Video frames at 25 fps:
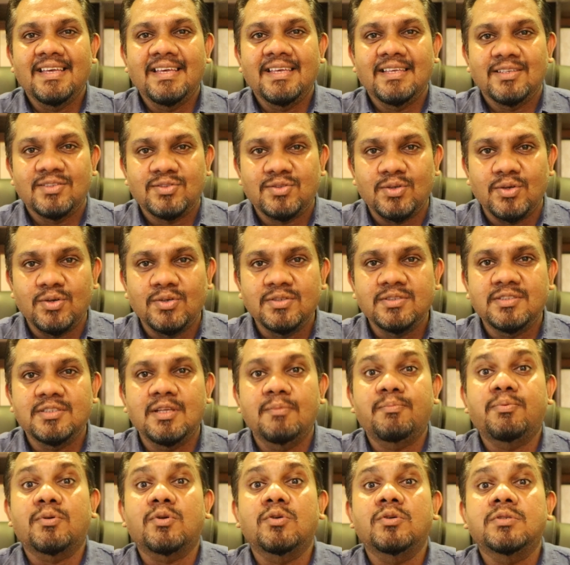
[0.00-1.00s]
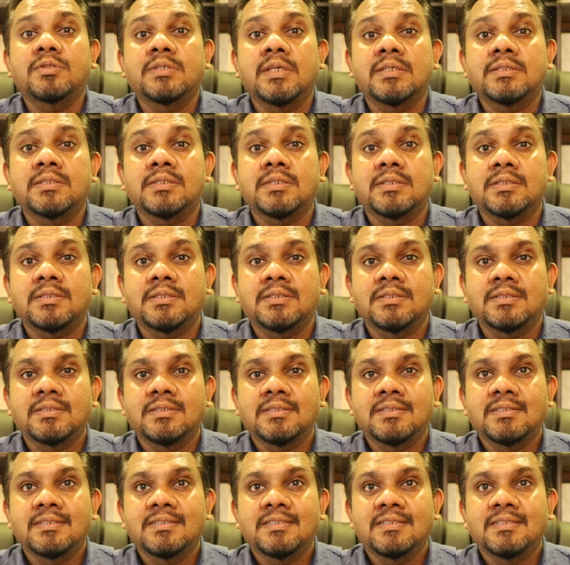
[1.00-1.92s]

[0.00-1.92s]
So is the processes.